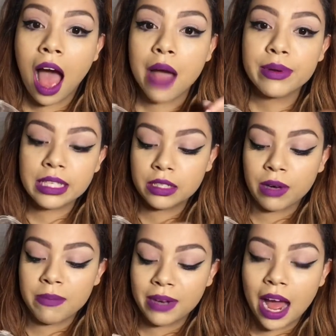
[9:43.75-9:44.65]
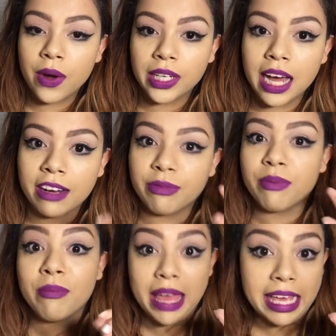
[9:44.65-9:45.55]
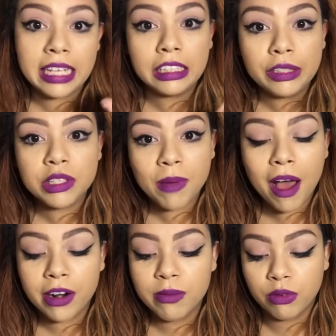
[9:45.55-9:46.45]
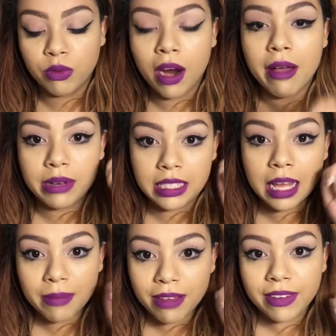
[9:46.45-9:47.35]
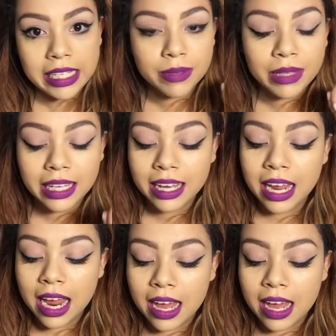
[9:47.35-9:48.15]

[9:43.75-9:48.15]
I would scrape it out and kind of make it a loose powder before I would set my face with it,